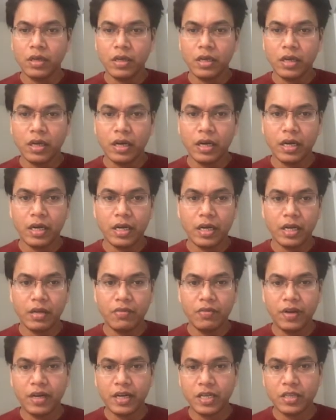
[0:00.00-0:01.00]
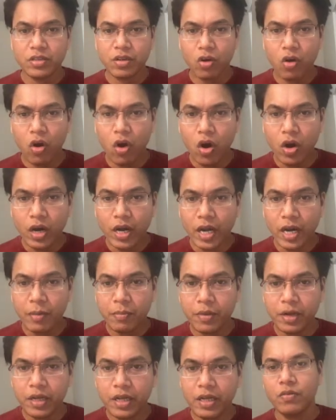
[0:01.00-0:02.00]
and if it is not
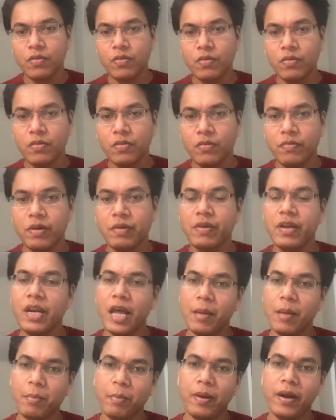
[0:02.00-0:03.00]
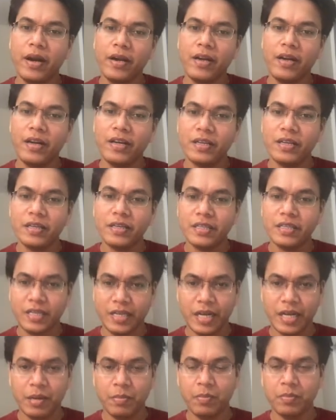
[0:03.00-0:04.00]
empty we will append
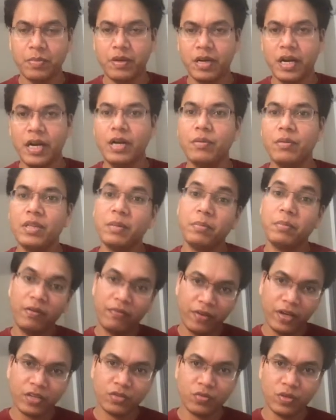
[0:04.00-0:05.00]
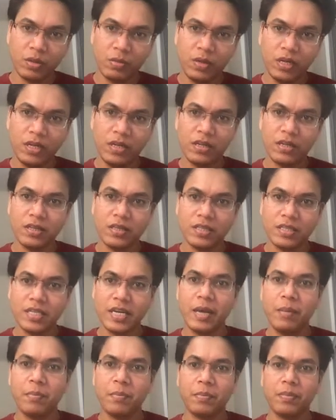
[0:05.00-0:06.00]
step, right. The prefix will be
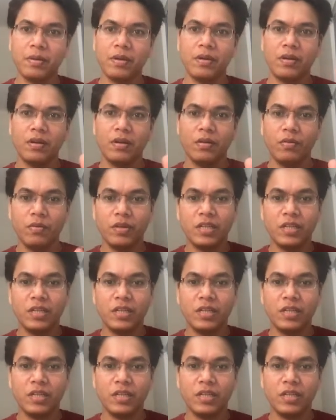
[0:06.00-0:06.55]
step with a